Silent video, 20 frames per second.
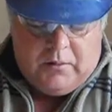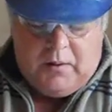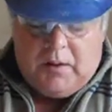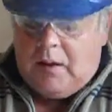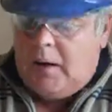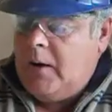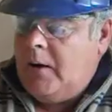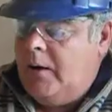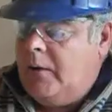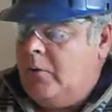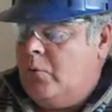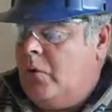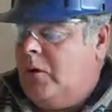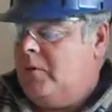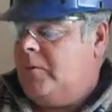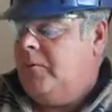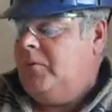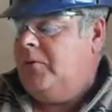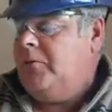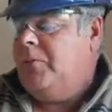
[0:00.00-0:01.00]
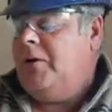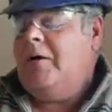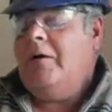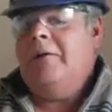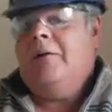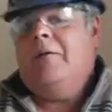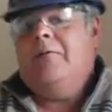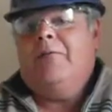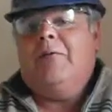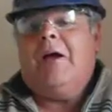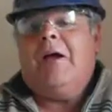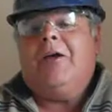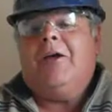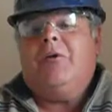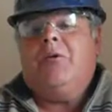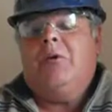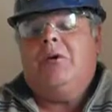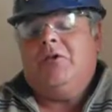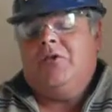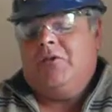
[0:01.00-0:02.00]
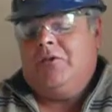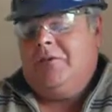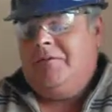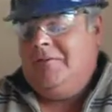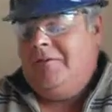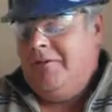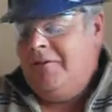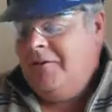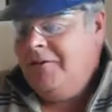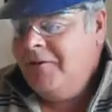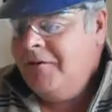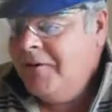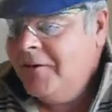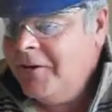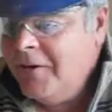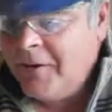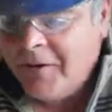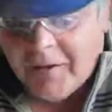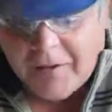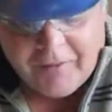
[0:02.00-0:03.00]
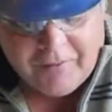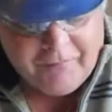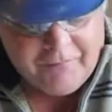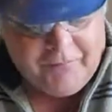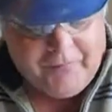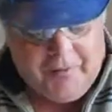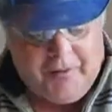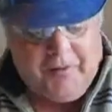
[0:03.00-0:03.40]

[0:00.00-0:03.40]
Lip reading: Hi, and welcome to my evaluation of